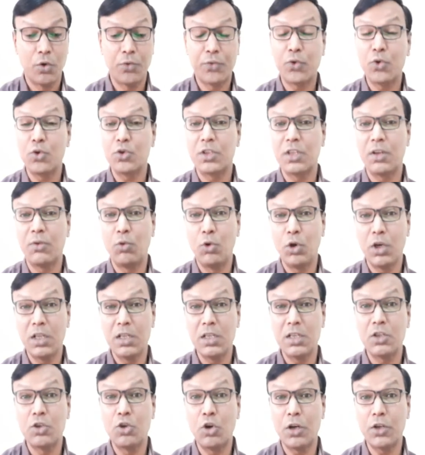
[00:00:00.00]
of course the
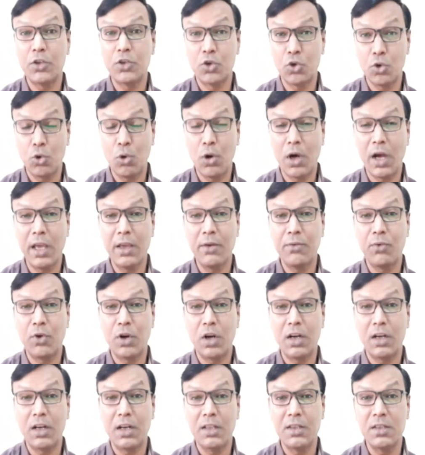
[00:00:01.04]
voltage is not so high
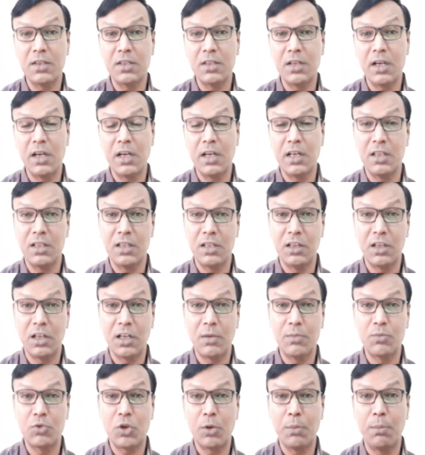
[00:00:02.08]
for a transistor it is in
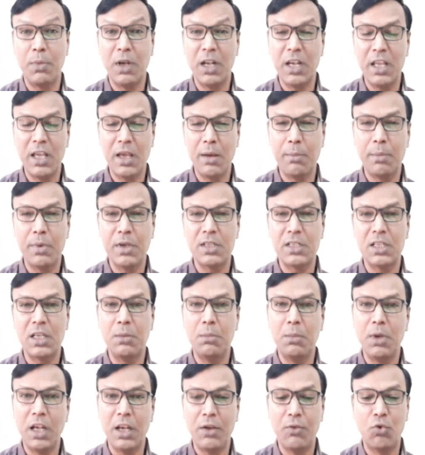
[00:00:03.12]
terms of milliampere
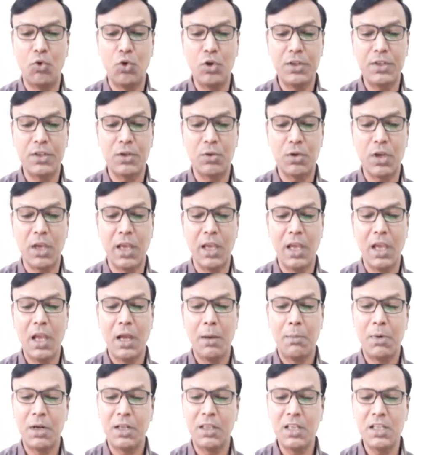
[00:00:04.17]
and millivolts okay
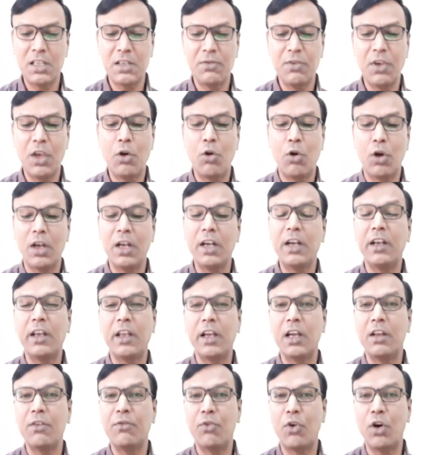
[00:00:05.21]
but this we have only
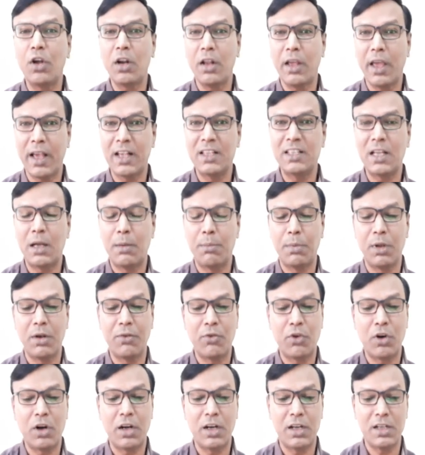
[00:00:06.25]
taken for
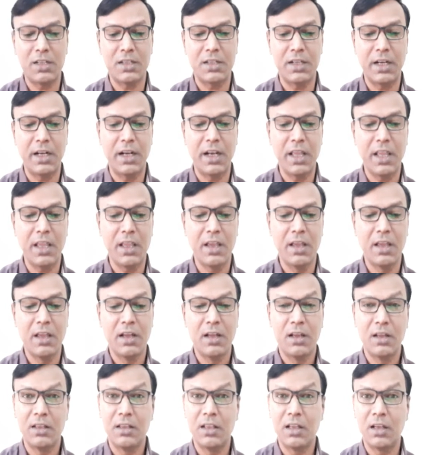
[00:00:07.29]
example for understanding
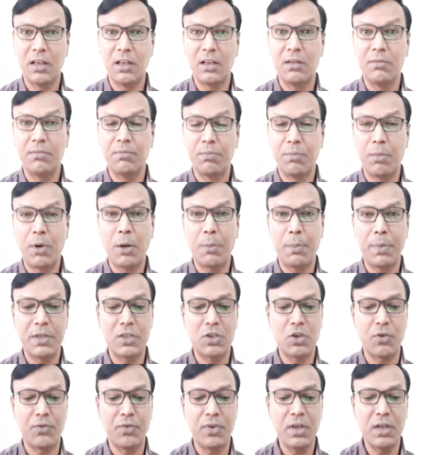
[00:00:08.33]
the
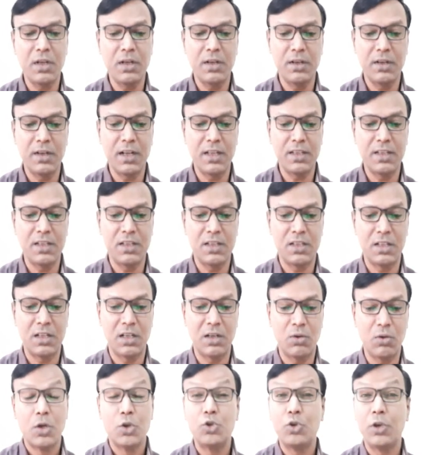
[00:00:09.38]
purpose of a
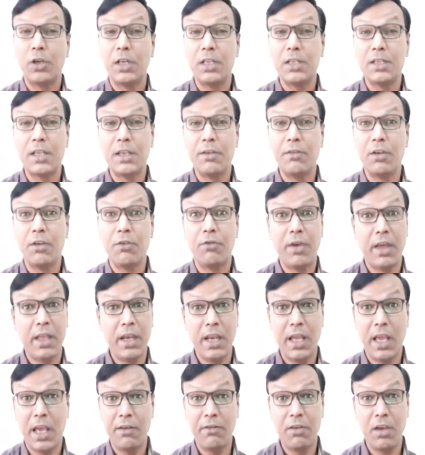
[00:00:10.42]
transistor so it is giving
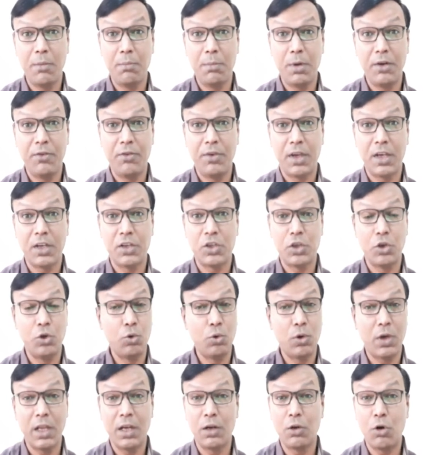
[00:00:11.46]
very heavy
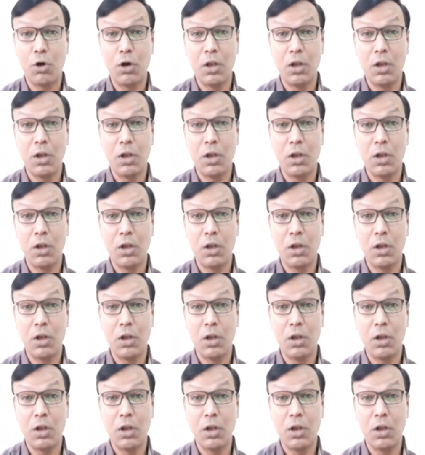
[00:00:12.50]
amplification you can